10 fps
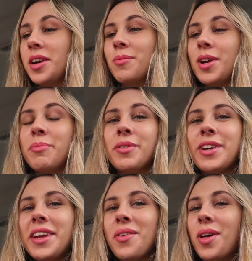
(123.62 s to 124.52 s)
that I'm going to be
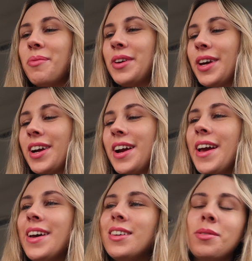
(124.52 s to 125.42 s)
reading while I'm here
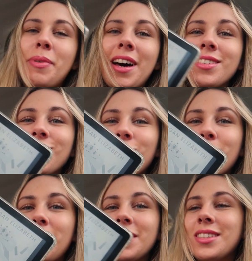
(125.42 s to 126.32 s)
is Passenger
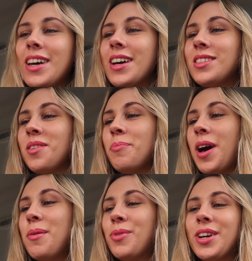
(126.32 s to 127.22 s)
Princess
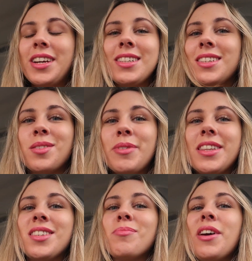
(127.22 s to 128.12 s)
by Morgan Elizabeth.
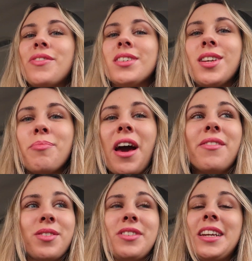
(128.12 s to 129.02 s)
This is my first time
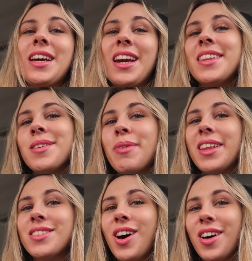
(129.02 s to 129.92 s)
ever reading anything by
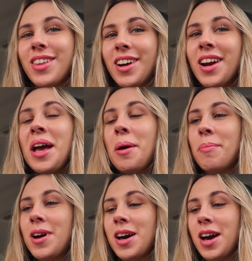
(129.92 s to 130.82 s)
this author,
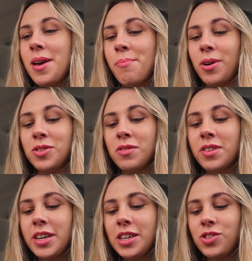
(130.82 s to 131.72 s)
but I
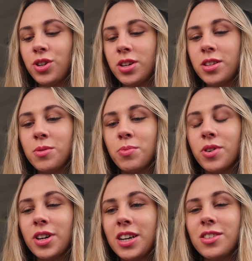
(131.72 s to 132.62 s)
impulsively started this
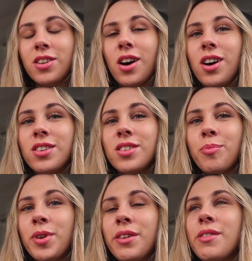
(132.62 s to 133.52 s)
book. I saw
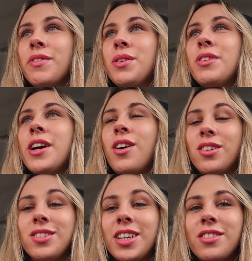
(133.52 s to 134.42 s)
somebody reviewed it
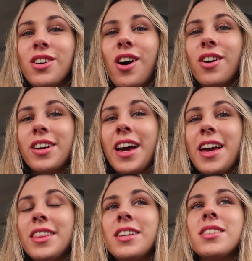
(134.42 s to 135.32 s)
on TikTok
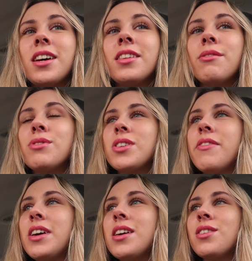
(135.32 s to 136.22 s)
and they said that it was
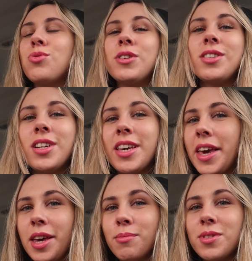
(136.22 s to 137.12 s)
giving Twisted
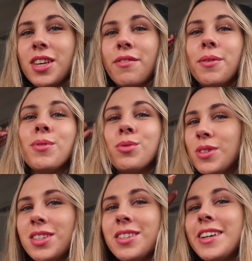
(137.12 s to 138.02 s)
Games, like from the
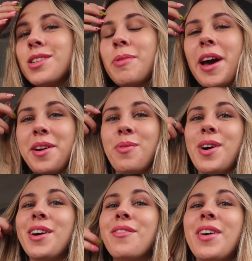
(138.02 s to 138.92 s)
Twisted series by Anna
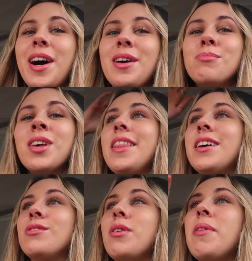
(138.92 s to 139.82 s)
Wong vibes, and that
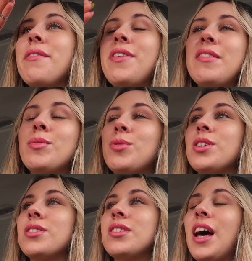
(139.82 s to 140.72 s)
is one of my favorite books